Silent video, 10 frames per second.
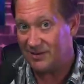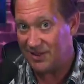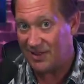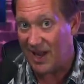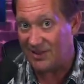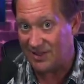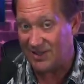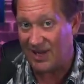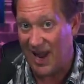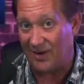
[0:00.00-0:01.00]
To
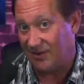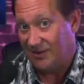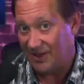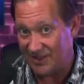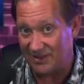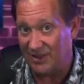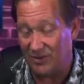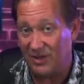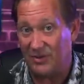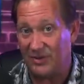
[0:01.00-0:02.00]
Seattle. That's
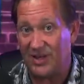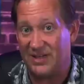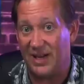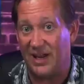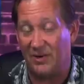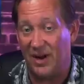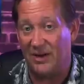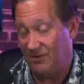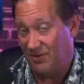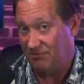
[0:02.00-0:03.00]
literally what they said,
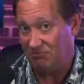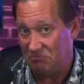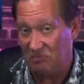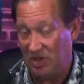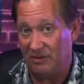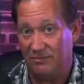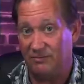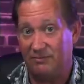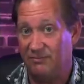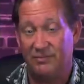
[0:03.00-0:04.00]
right? I mean,
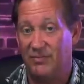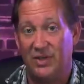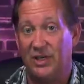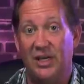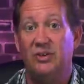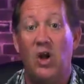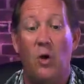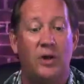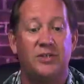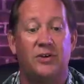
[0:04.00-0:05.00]
in
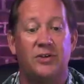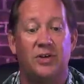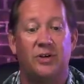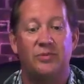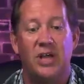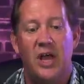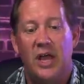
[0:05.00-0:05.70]
no uncertain terms.